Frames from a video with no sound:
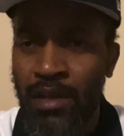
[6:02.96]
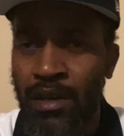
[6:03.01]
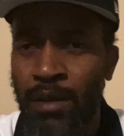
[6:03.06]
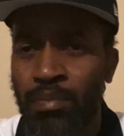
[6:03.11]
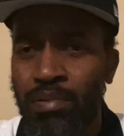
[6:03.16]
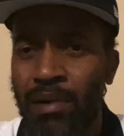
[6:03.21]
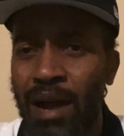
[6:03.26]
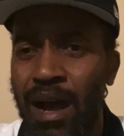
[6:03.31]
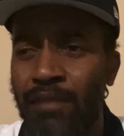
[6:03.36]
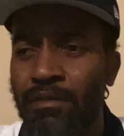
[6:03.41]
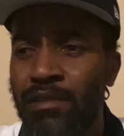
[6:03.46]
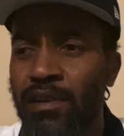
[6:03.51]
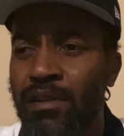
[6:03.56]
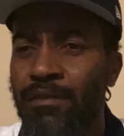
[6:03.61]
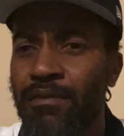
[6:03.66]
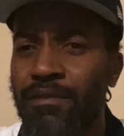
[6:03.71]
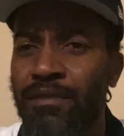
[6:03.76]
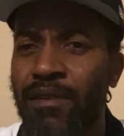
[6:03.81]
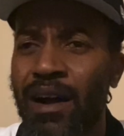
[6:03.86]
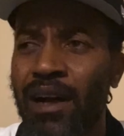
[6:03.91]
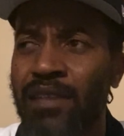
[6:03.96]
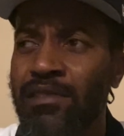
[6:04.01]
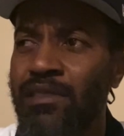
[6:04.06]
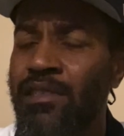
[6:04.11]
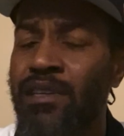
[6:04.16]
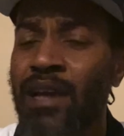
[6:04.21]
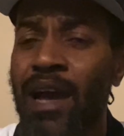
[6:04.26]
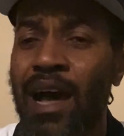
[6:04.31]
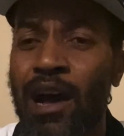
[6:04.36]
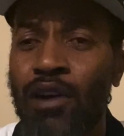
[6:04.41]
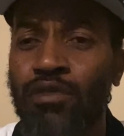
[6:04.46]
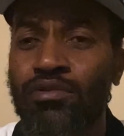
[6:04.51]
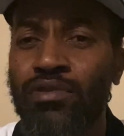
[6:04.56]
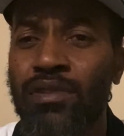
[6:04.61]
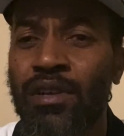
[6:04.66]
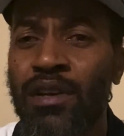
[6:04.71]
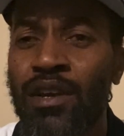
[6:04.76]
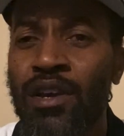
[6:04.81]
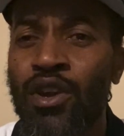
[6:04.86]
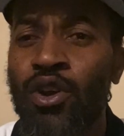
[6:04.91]
the private confines of your house,
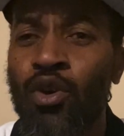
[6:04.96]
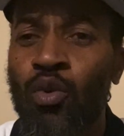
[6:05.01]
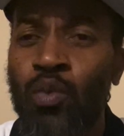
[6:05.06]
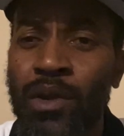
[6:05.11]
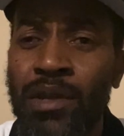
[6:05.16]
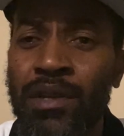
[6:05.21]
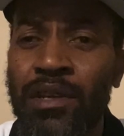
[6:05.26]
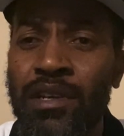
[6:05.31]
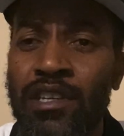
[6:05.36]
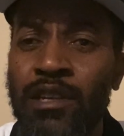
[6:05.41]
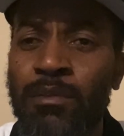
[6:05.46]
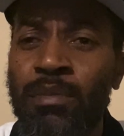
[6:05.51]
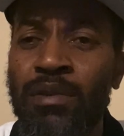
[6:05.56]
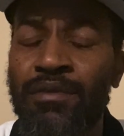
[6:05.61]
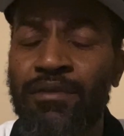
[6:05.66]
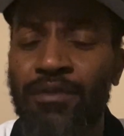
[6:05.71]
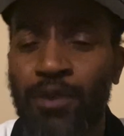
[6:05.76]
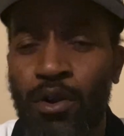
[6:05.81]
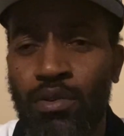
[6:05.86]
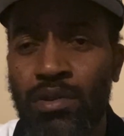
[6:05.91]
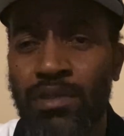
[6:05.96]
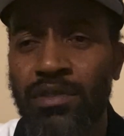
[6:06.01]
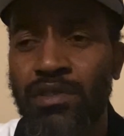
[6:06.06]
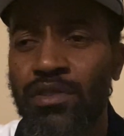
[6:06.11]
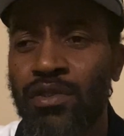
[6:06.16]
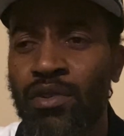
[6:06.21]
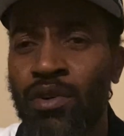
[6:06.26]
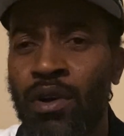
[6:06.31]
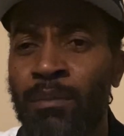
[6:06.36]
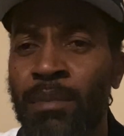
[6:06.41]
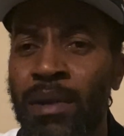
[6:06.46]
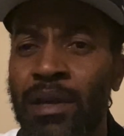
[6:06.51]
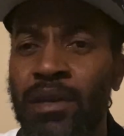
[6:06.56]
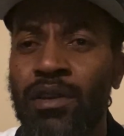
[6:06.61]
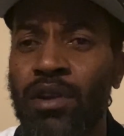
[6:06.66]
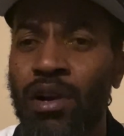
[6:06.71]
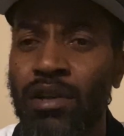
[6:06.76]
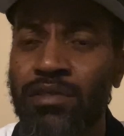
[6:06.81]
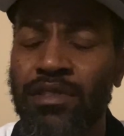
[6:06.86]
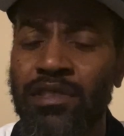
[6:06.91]
we need to be focusing on
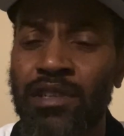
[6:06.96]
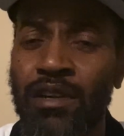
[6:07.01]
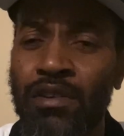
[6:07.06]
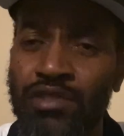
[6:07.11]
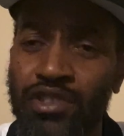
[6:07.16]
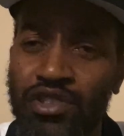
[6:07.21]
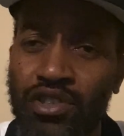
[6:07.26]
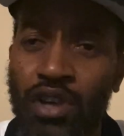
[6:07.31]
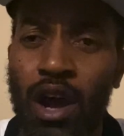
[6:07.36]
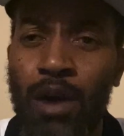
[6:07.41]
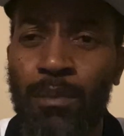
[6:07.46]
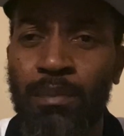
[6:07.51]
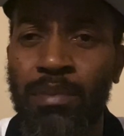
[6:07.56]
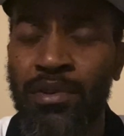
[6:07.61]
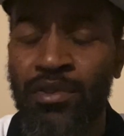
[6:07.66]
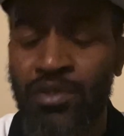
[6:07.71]
making ourselves sharper,